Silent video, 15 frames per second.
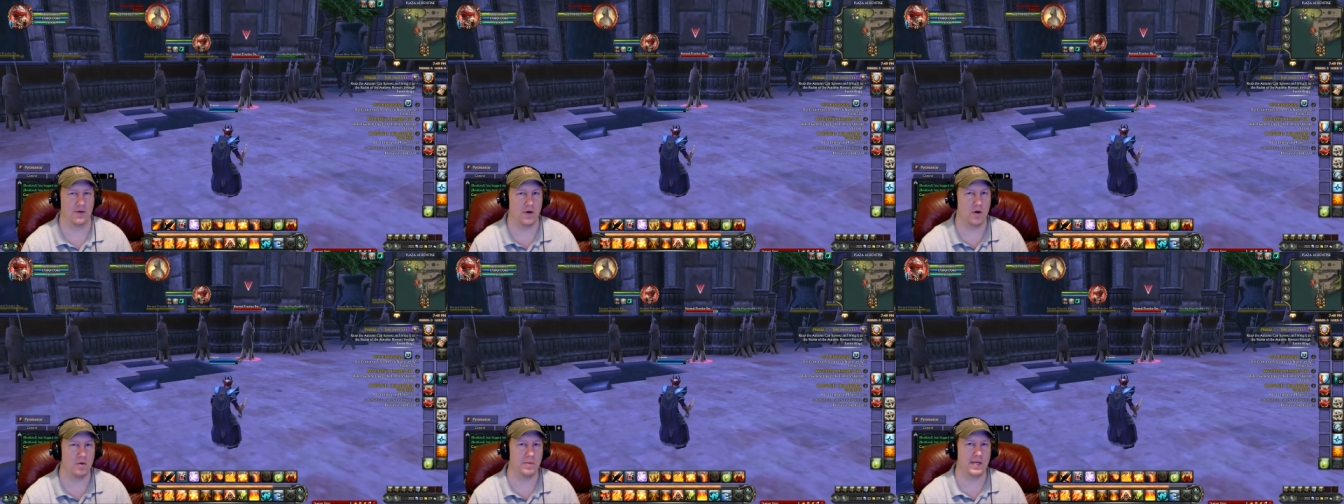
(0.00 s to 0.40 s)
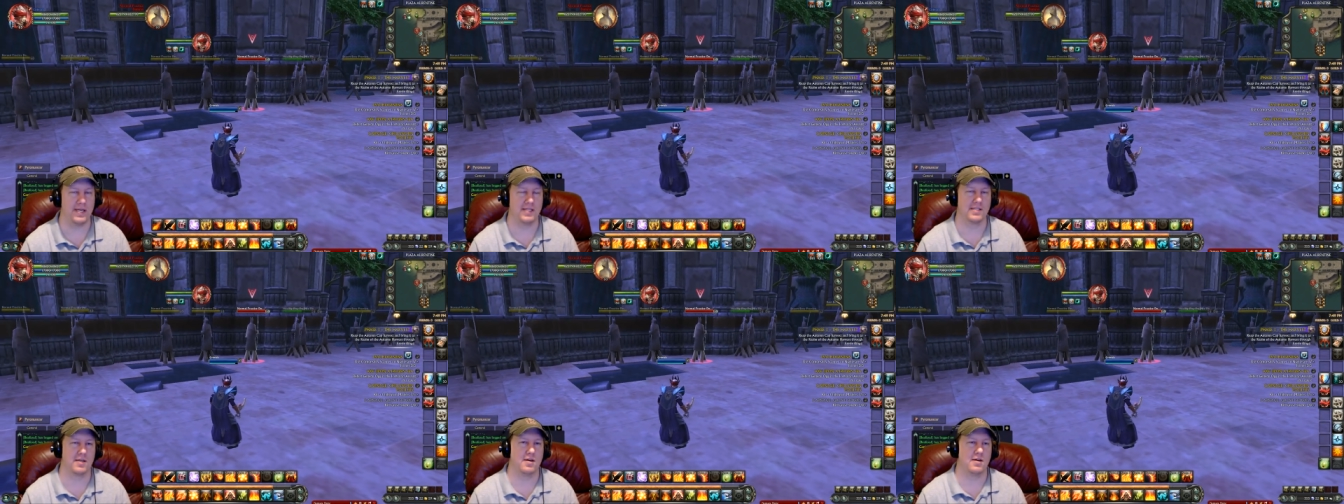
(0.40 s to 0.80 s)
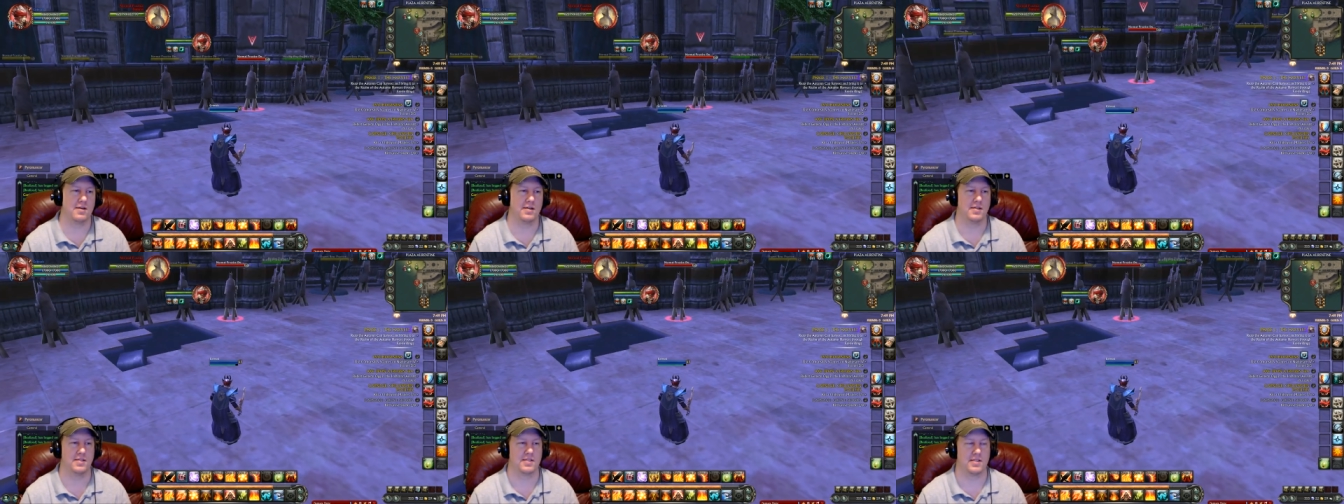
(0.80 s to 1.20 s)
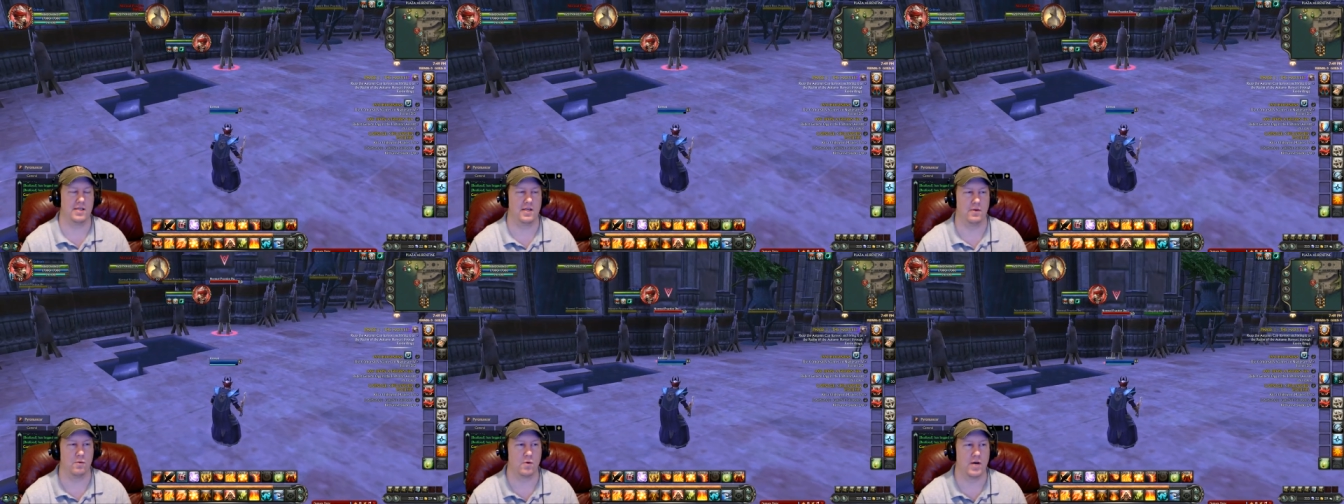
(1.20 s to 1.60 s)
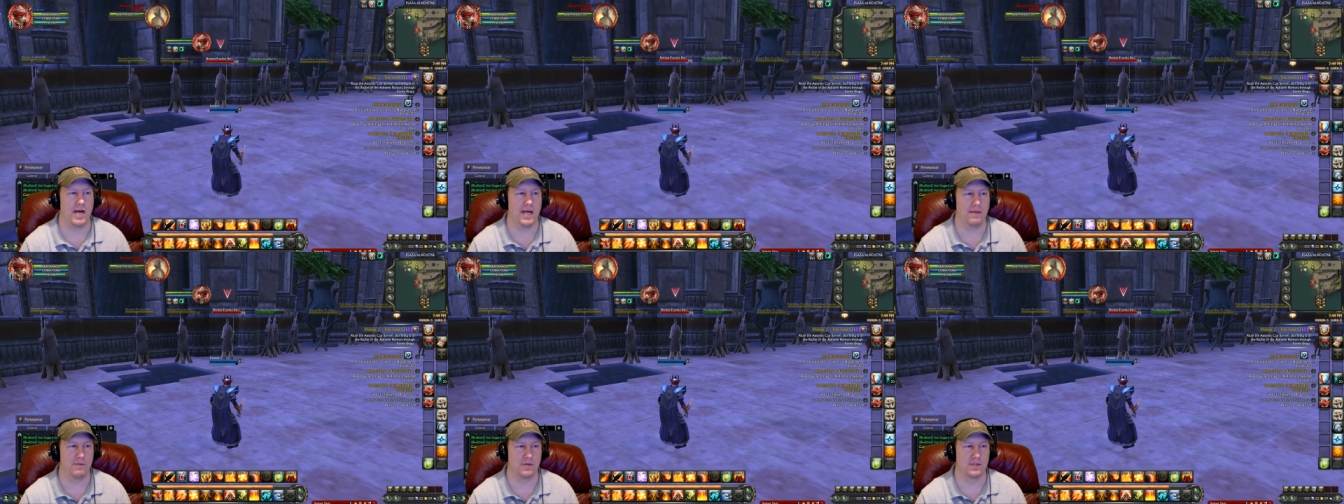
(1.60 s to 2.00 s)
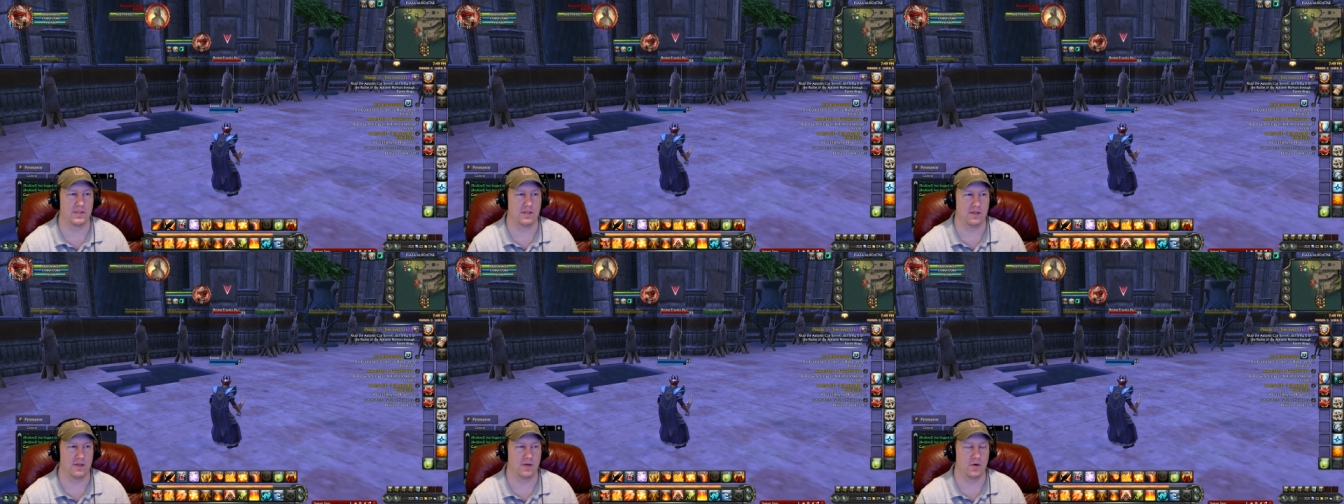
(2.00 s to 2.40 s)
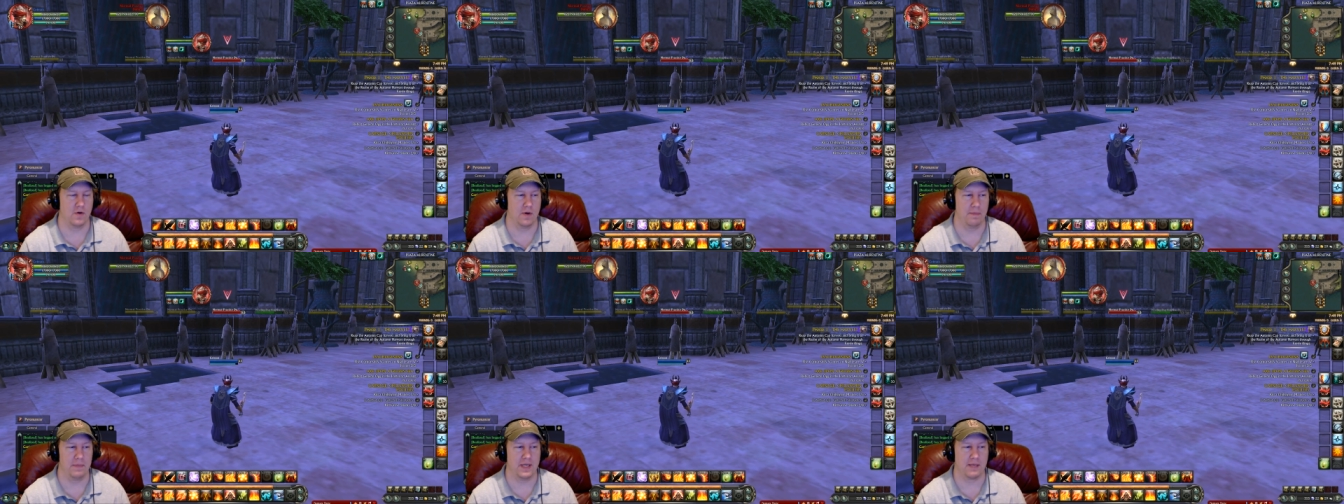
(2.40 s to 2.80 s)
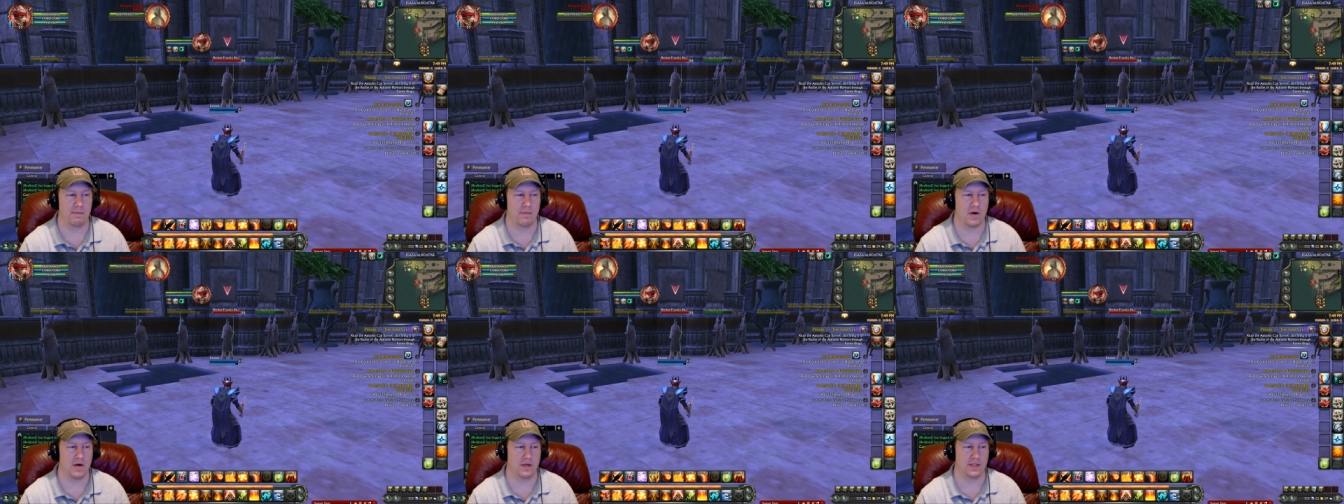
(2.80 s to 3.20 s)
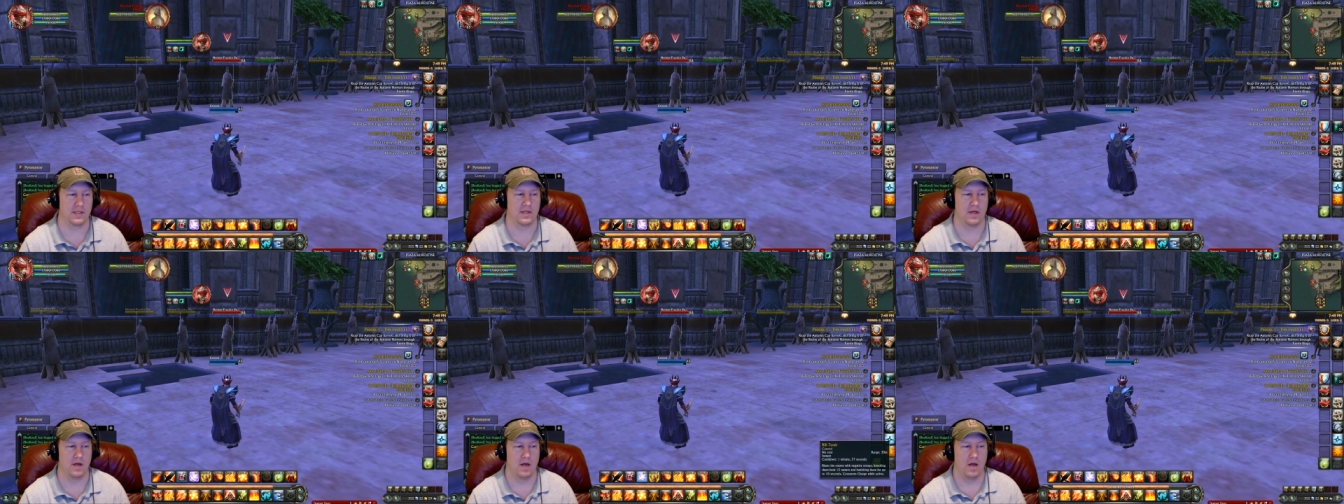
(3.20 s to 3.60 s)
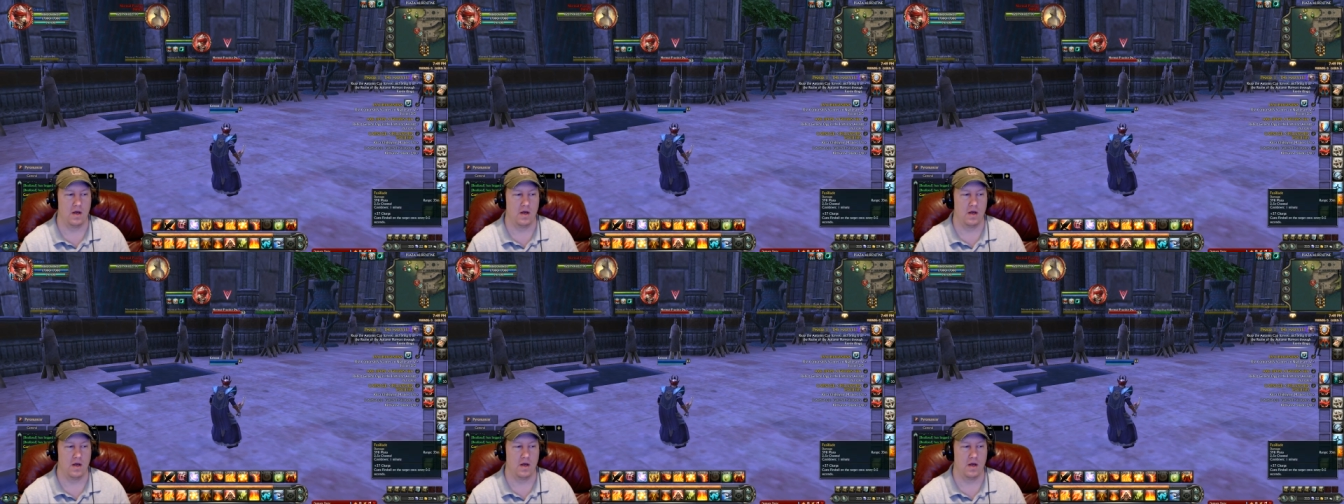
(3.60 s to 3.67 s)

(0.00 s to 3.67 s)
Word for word: Nobody's on us and we're able to do a big burst.